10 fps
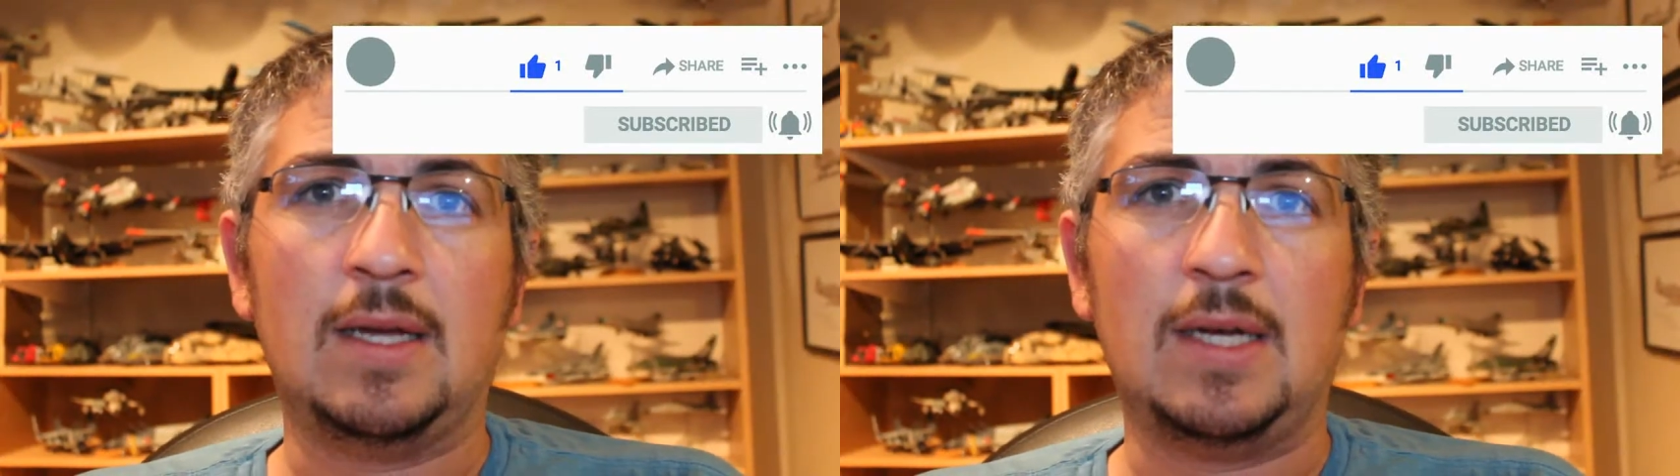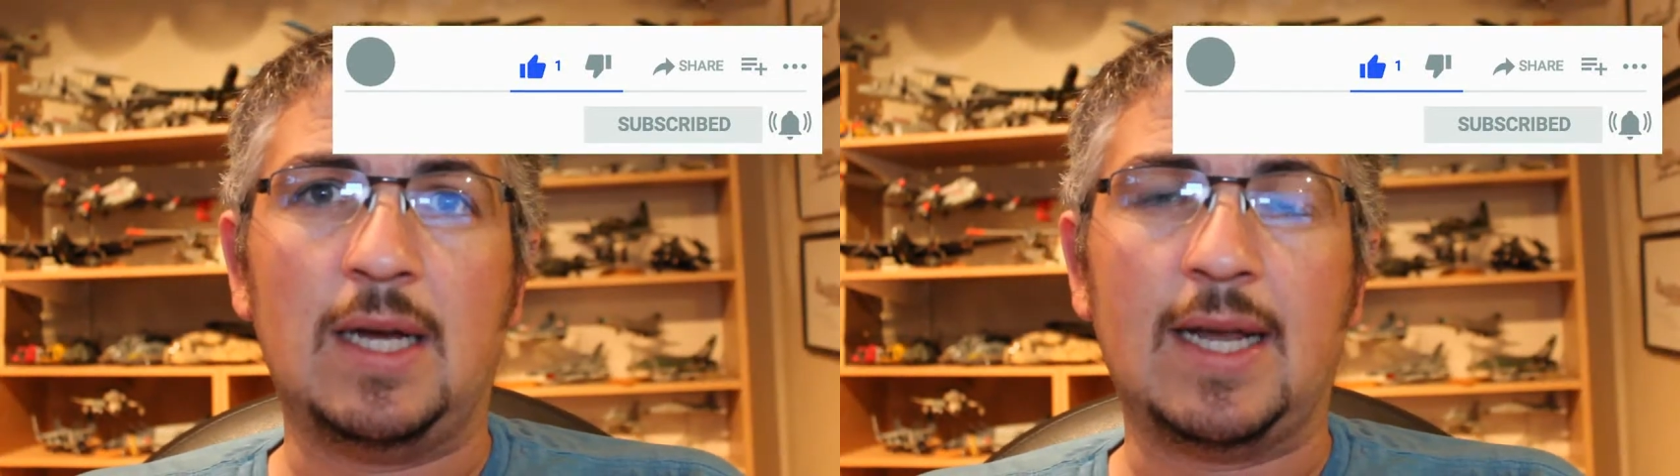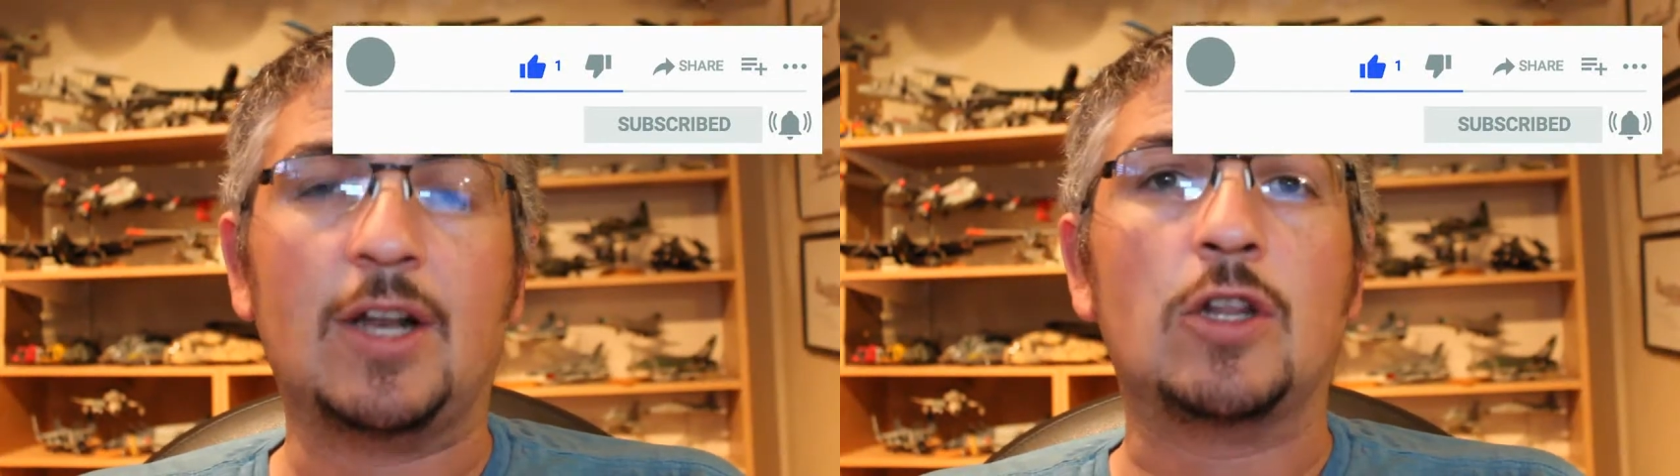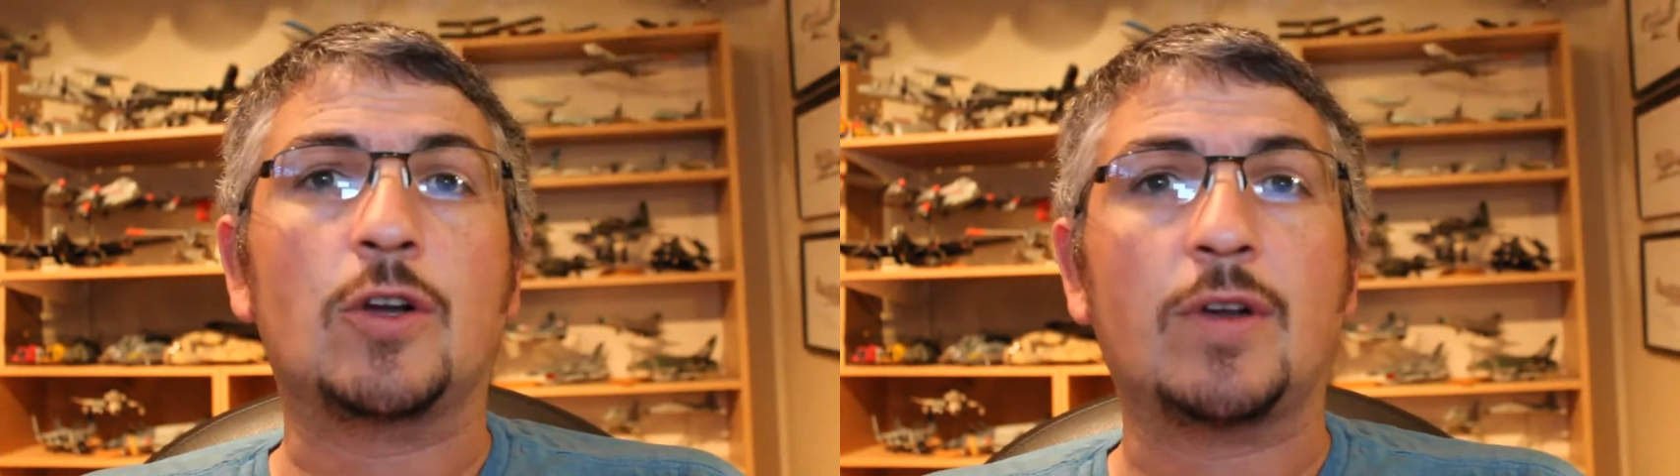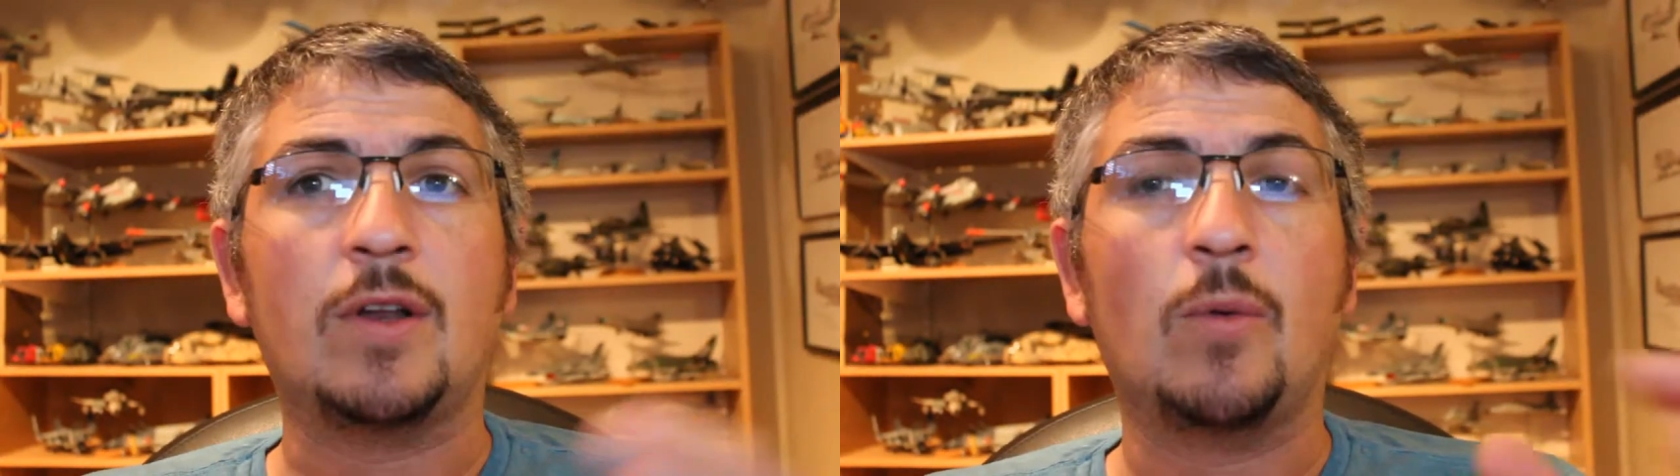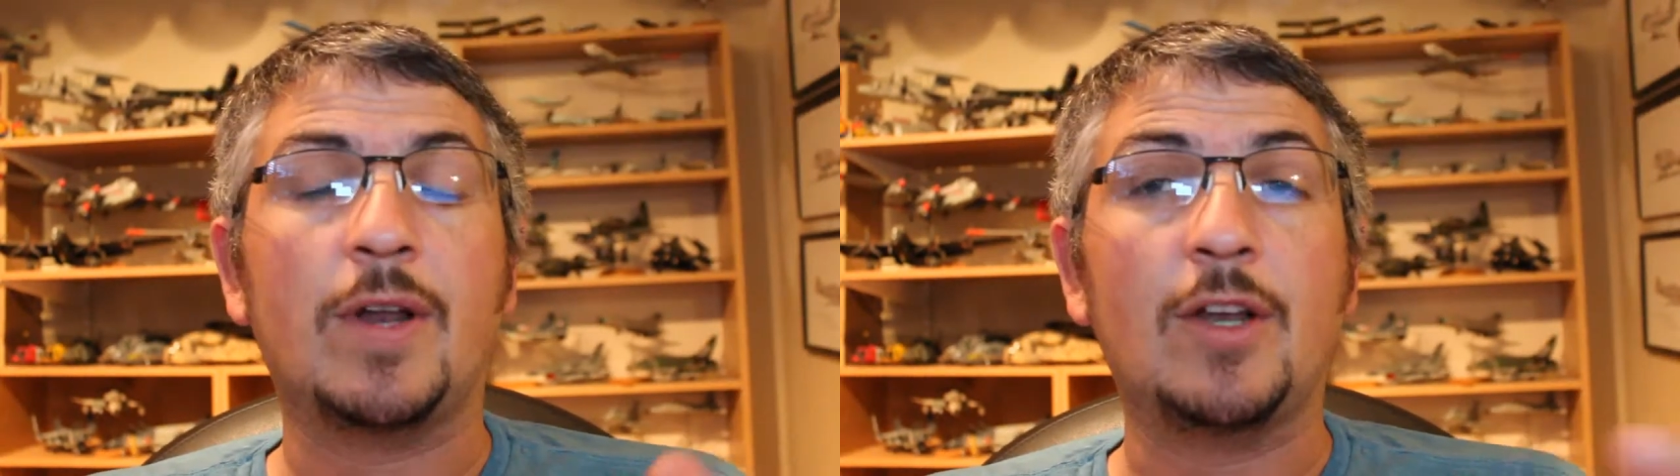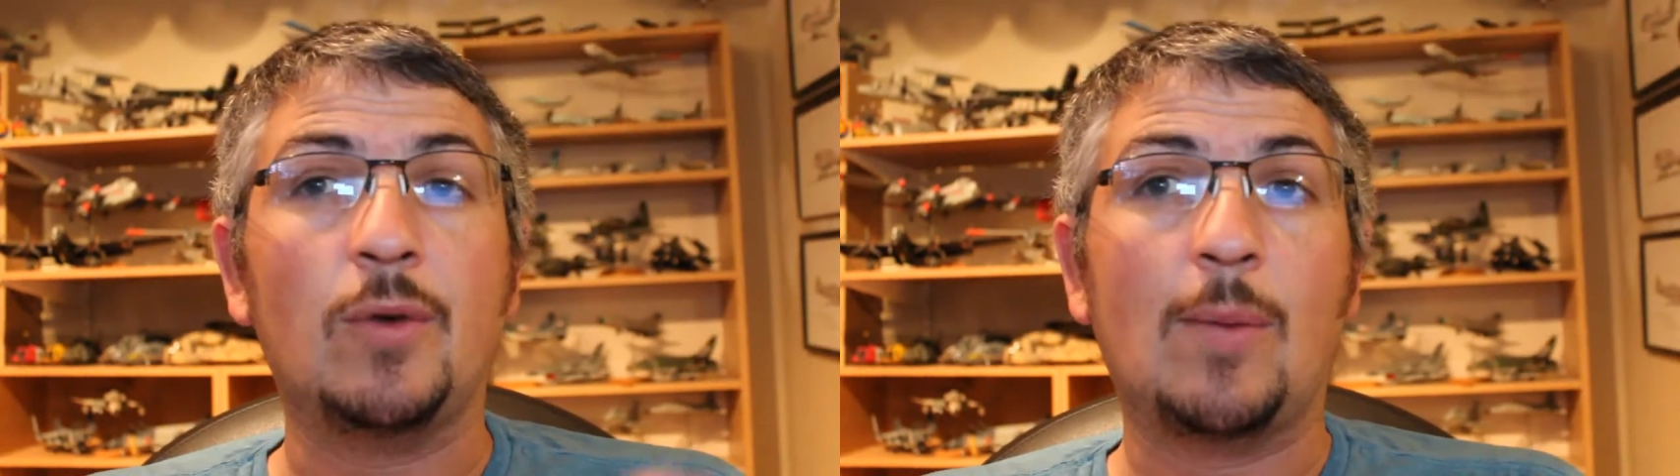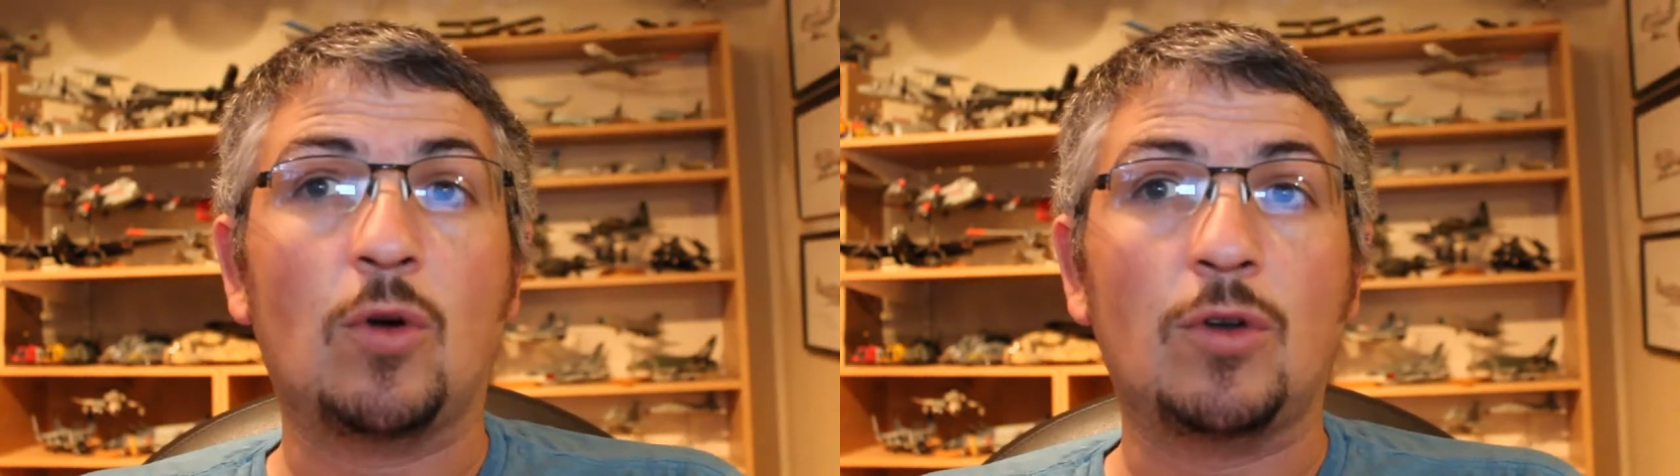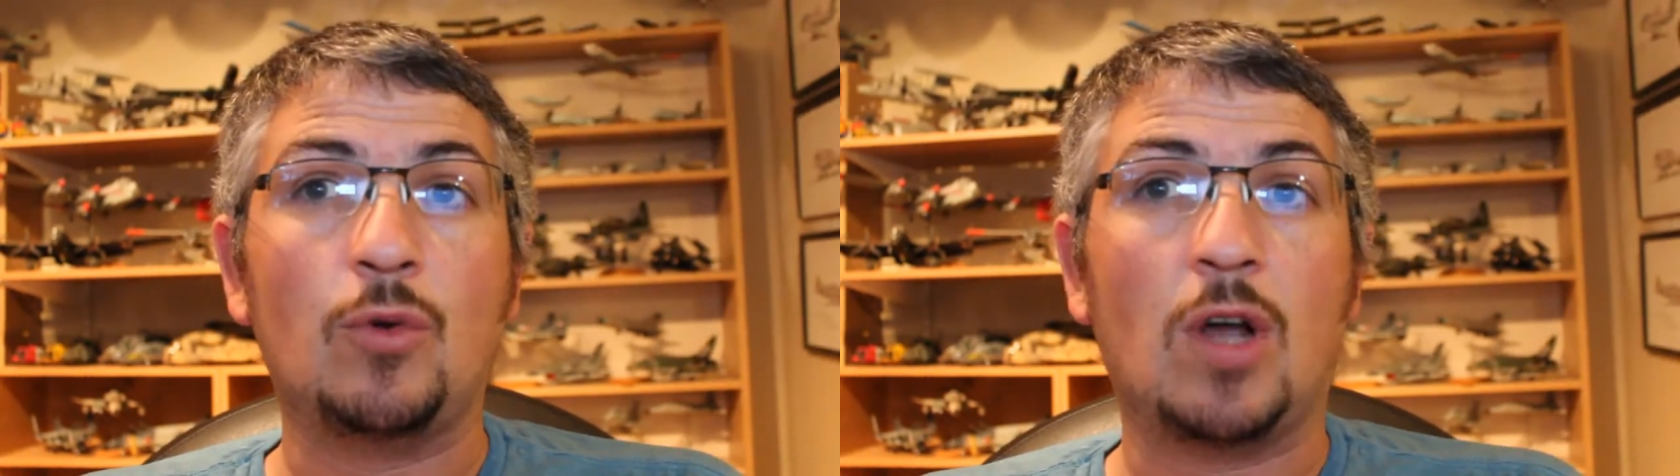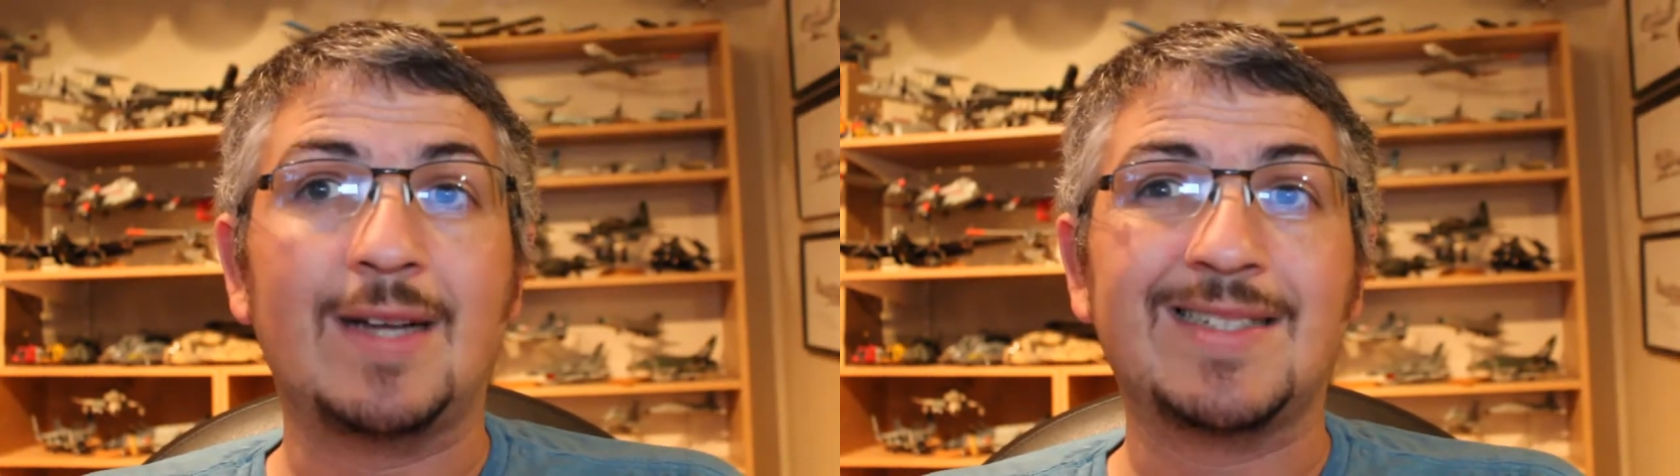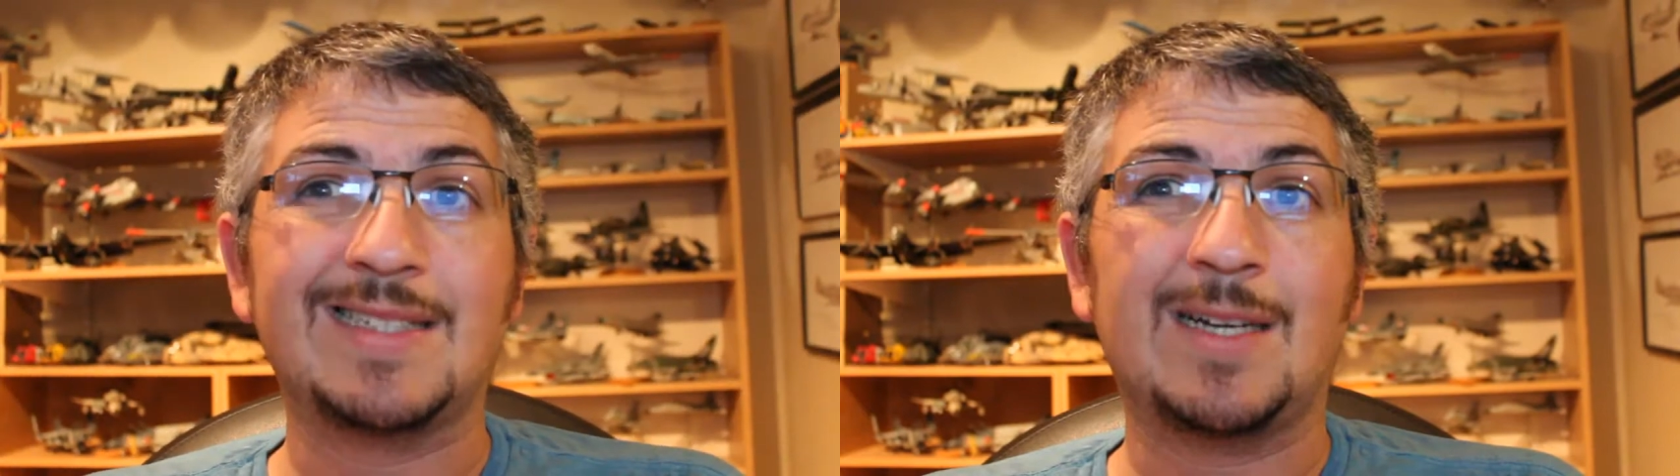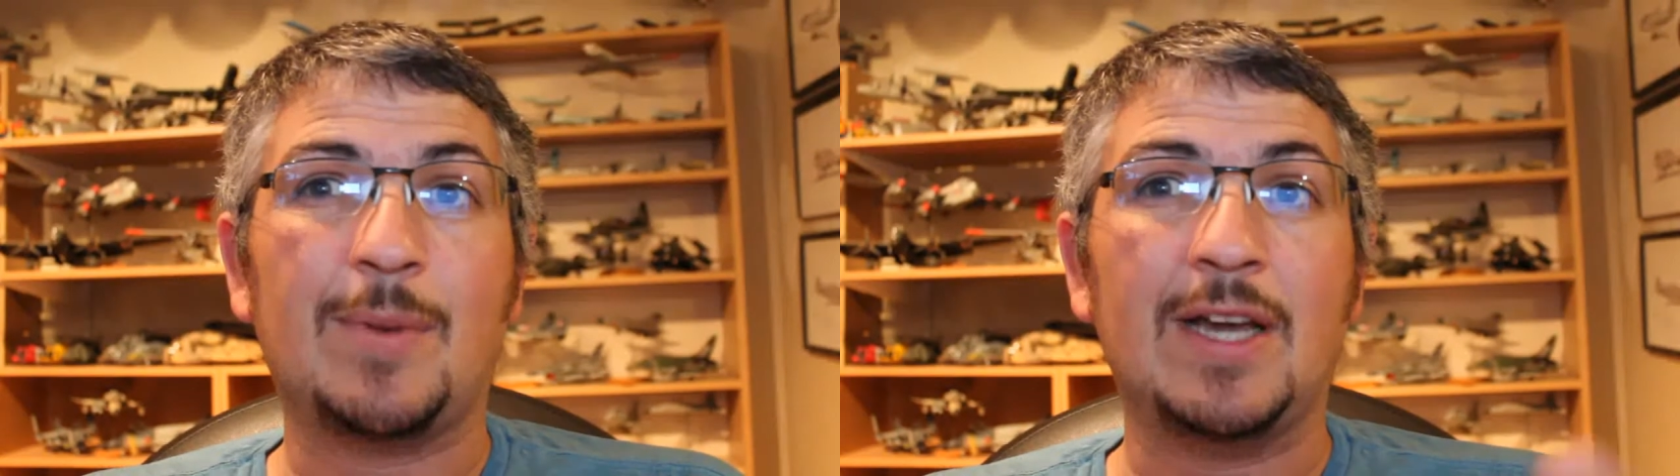uh get alerted when I do get more new content up.